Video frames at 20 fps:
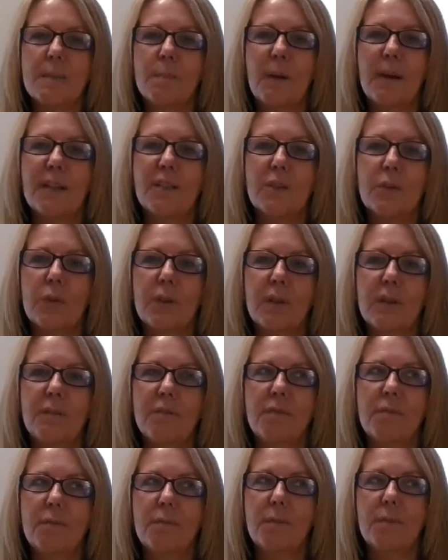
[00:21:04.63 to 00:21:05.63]
by sort of
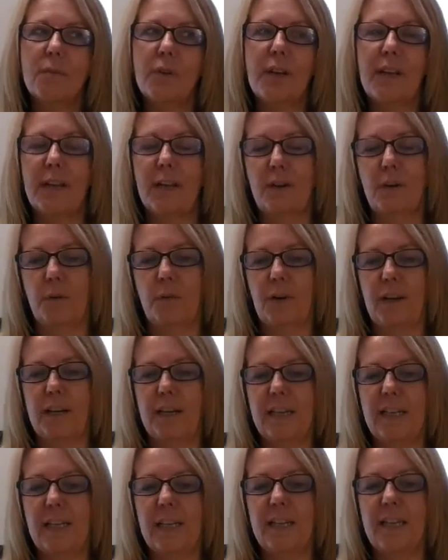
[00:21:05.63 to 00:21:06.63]

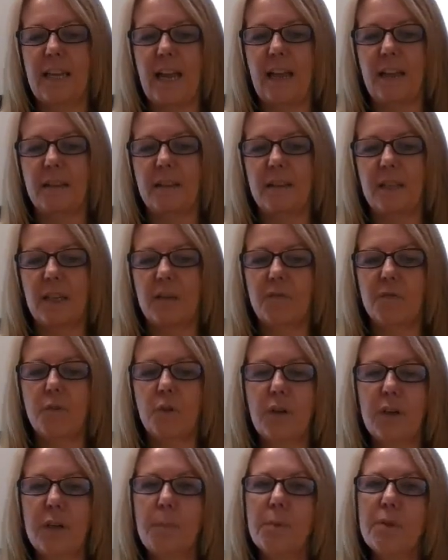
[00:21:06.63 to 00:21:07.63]
reiterating again that
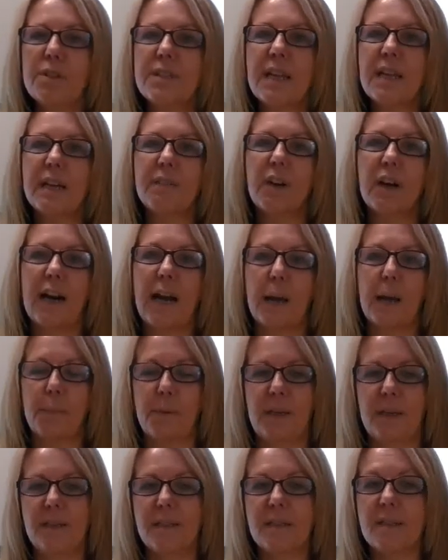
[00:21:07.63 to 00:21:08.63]
40% of our
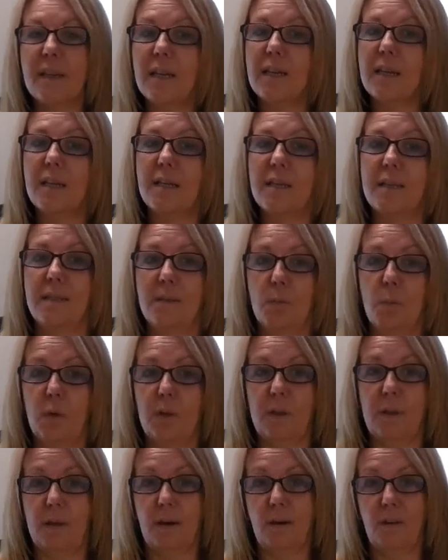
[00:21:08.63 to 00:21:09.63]
happiness is
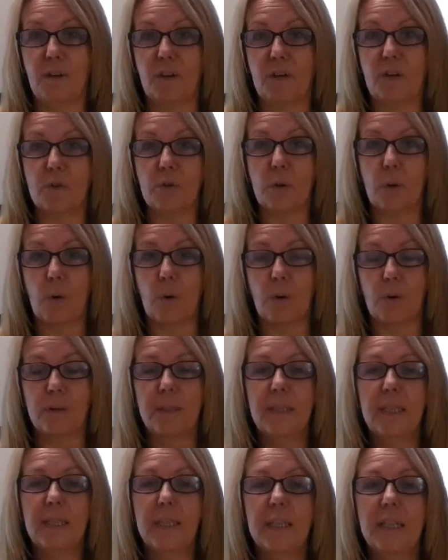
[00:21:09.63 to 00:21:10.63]
within our control.
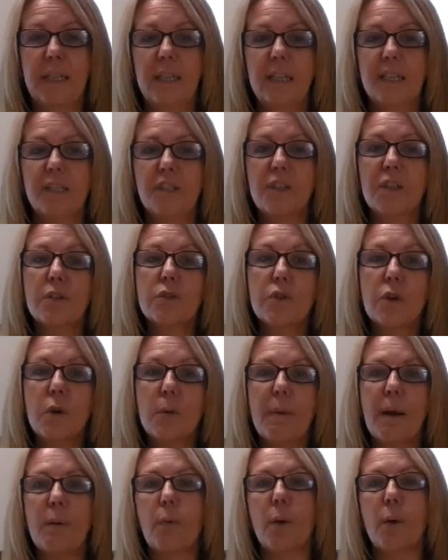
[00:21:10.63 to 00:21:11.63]
It's controlled
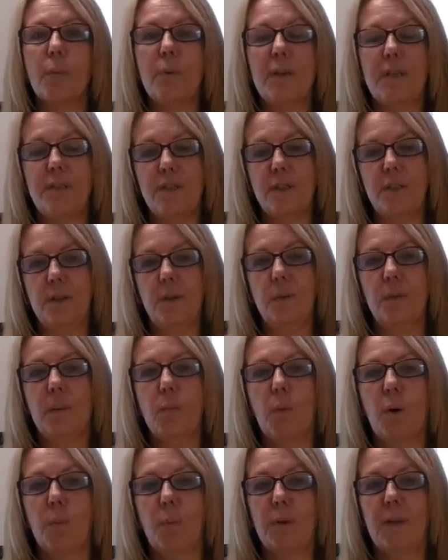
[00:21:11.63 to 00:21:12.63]
by what we do and
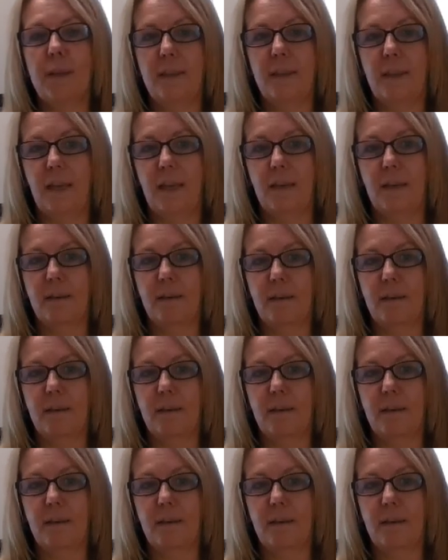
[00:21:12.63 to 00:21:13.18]
what we think.